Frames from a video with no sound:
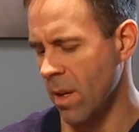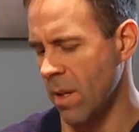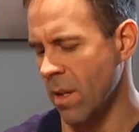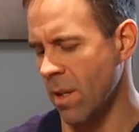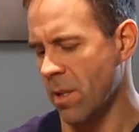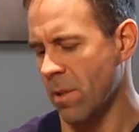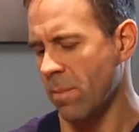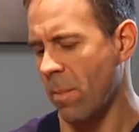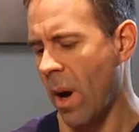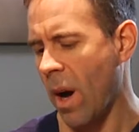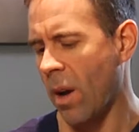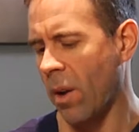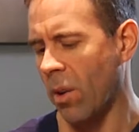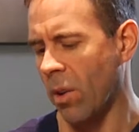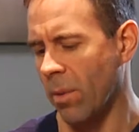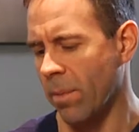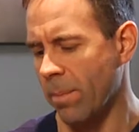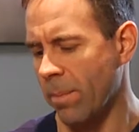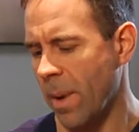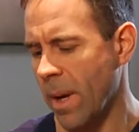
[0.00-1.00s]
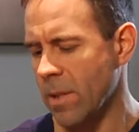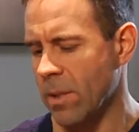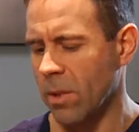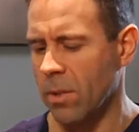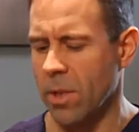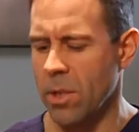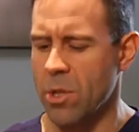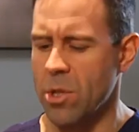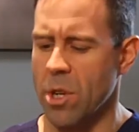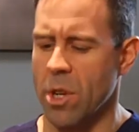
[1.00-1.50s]
This model
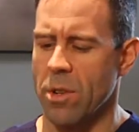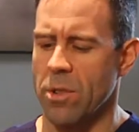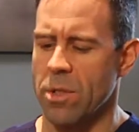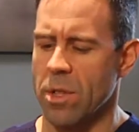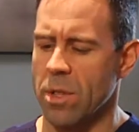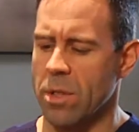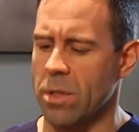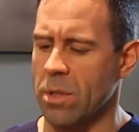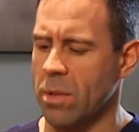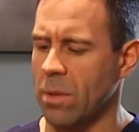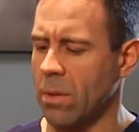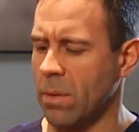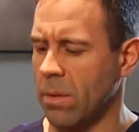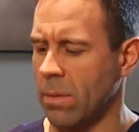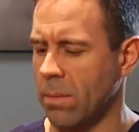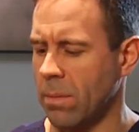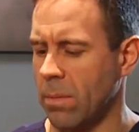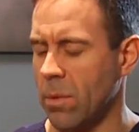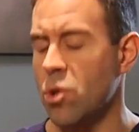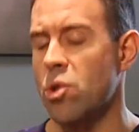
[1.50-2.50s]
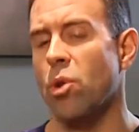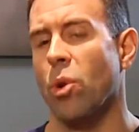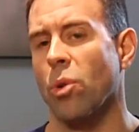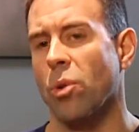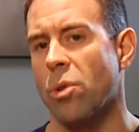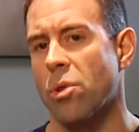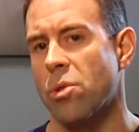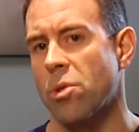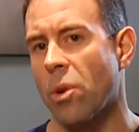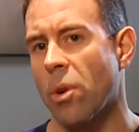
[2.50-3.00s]
basically shows us the
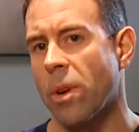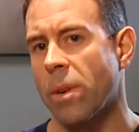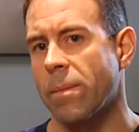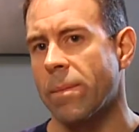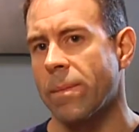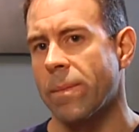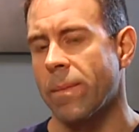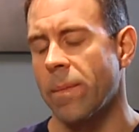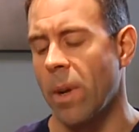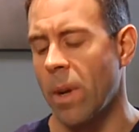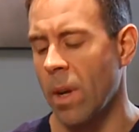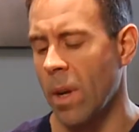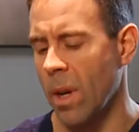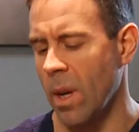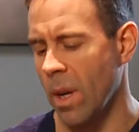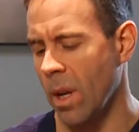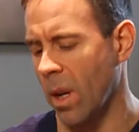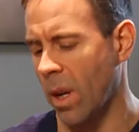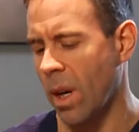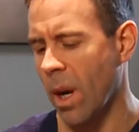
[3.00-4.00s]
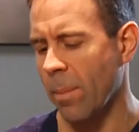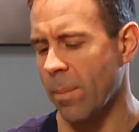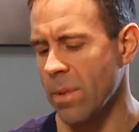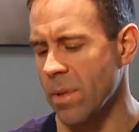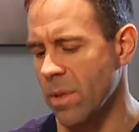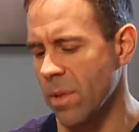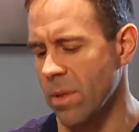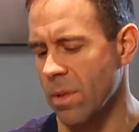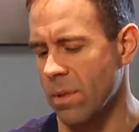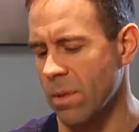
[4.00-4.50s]
shoulder joint. It
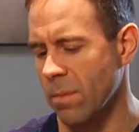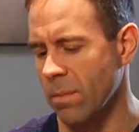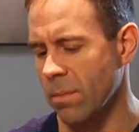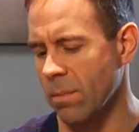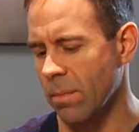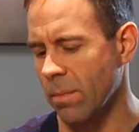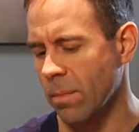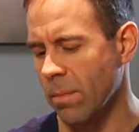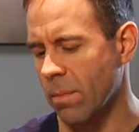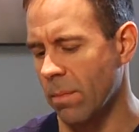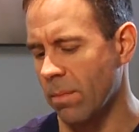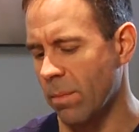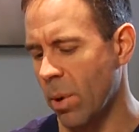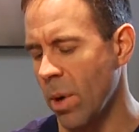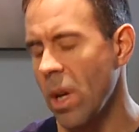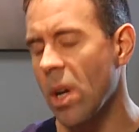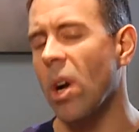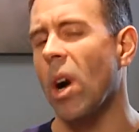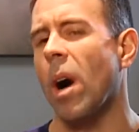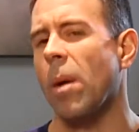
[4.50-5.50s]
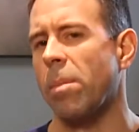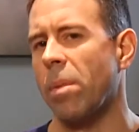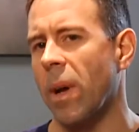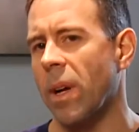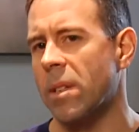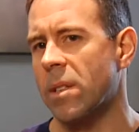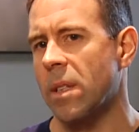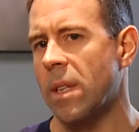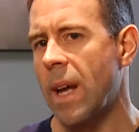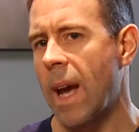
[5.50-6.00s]
encompasses pretty
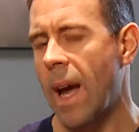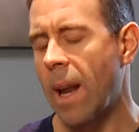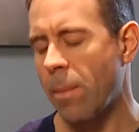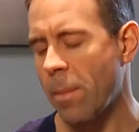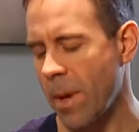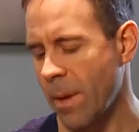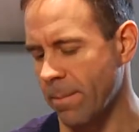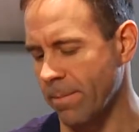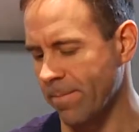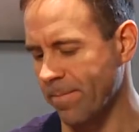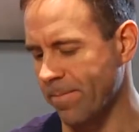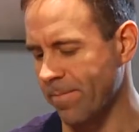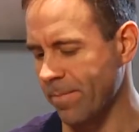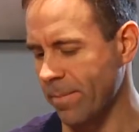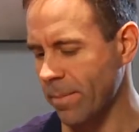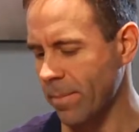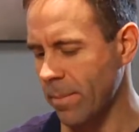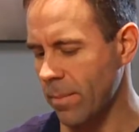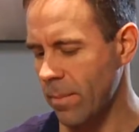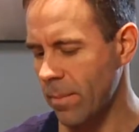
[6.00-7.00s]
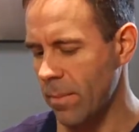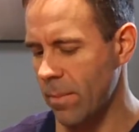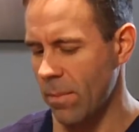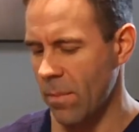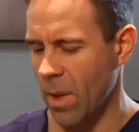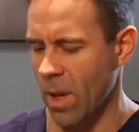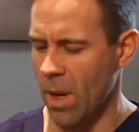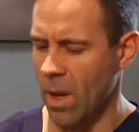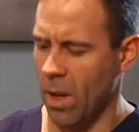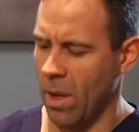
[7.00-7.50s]
complex anatomy.
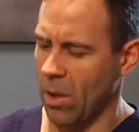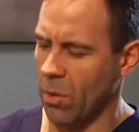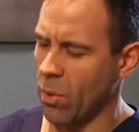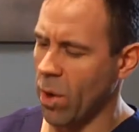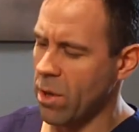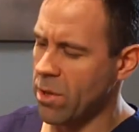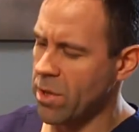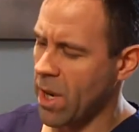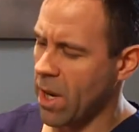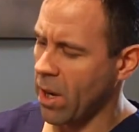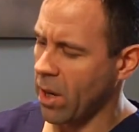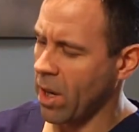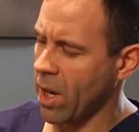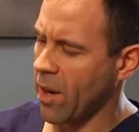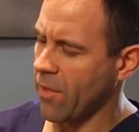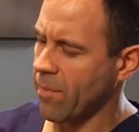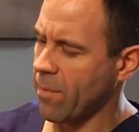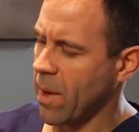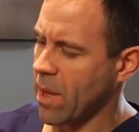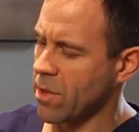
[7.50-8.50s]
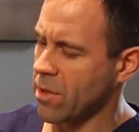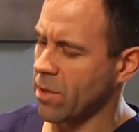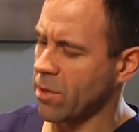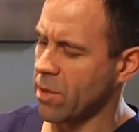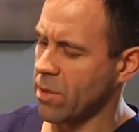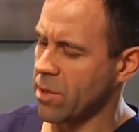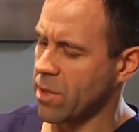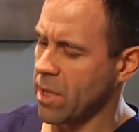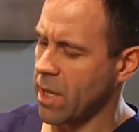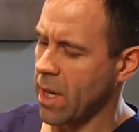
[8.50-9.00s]
The rotator cuff muscles
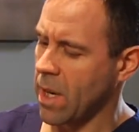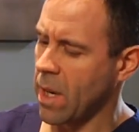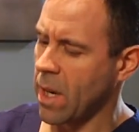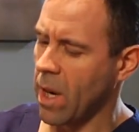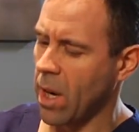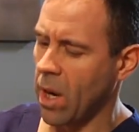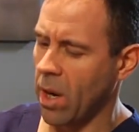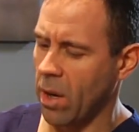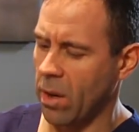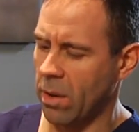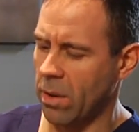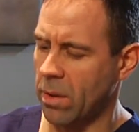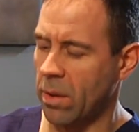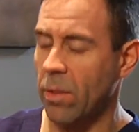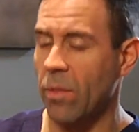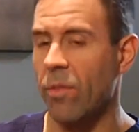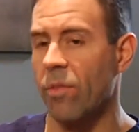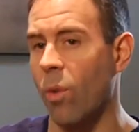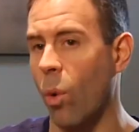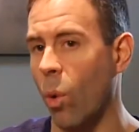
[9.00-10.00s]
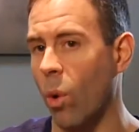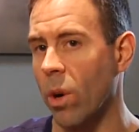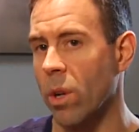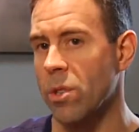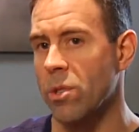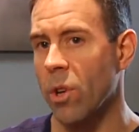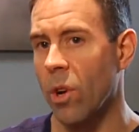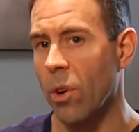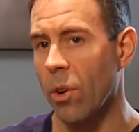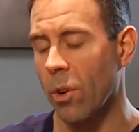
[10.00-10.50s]
are seen here, 4 in
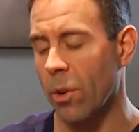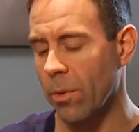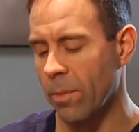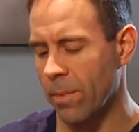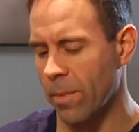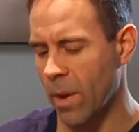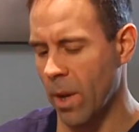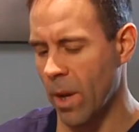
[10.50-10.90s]
total,